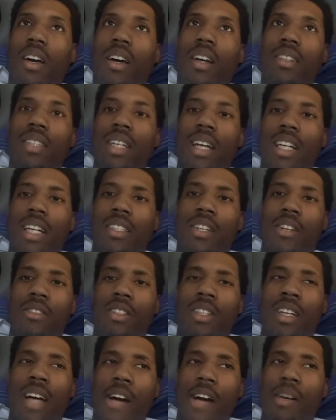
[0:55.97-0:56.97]
Now, I told them
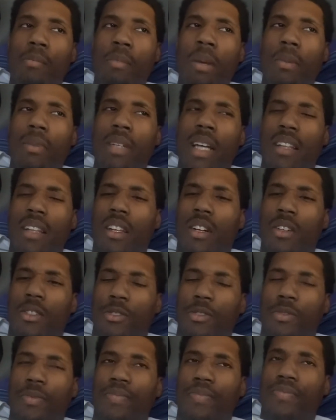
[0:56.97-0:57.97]
that I remember that
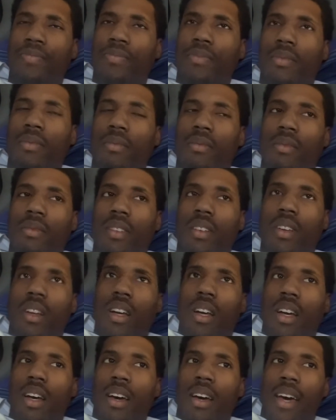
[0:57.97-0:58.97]
load.
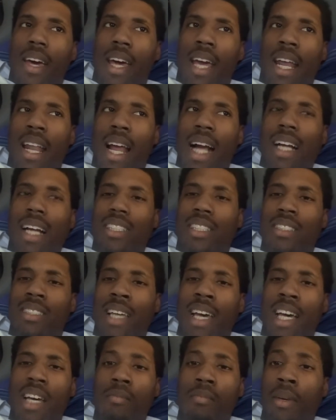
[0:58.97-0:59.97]
And I got the
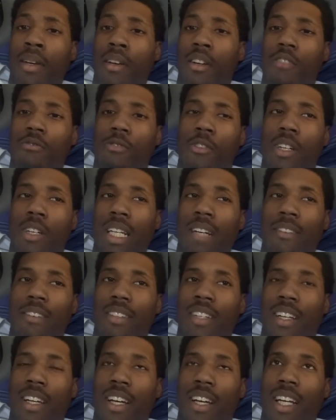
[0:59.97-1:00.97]
signed bills for it and
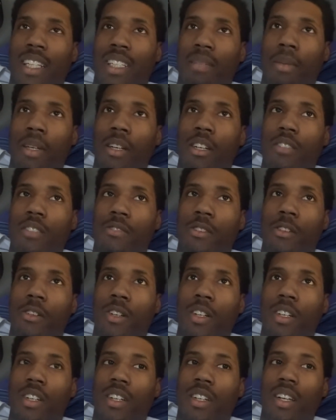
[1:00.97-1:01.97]
everything. I got the bills for
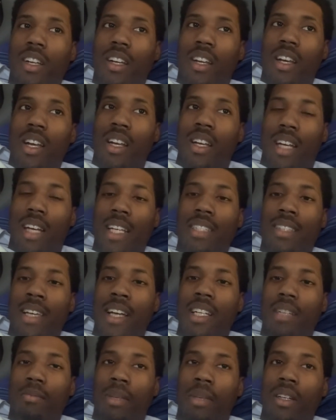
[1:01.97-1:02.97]
it, and they
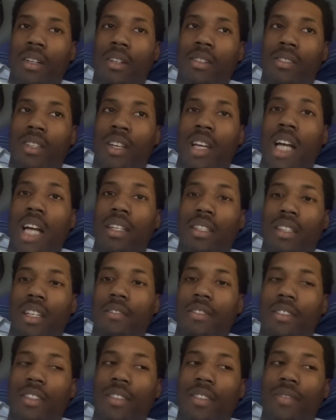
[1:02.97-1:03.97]
signed the bills, and I delivered it.